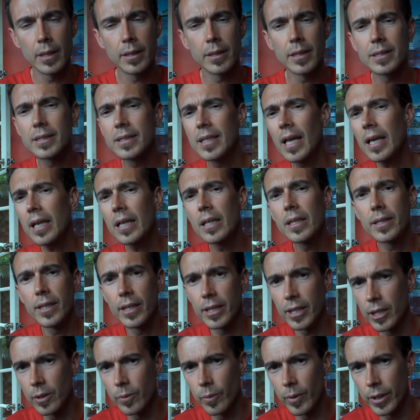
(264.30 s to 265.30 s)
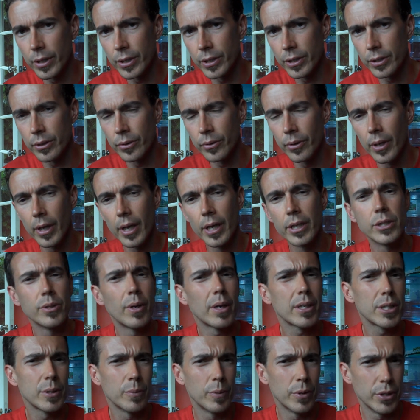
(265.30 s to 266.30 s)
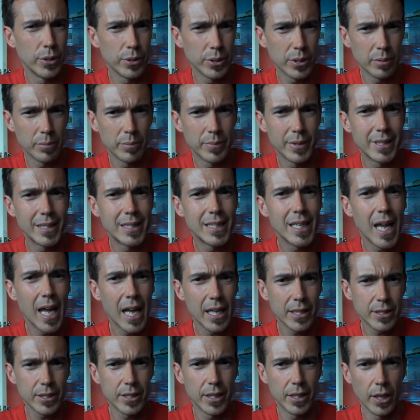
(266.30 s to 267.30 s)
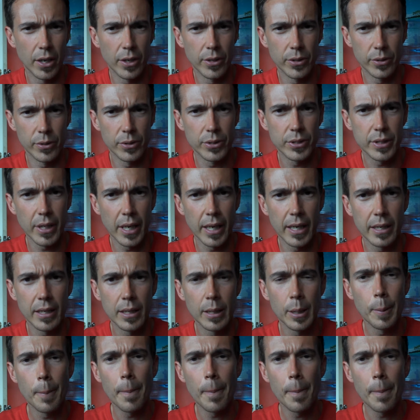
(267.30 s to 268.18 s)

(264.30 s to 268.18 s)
The second thing you want to do is you actually want to do some testing on your site.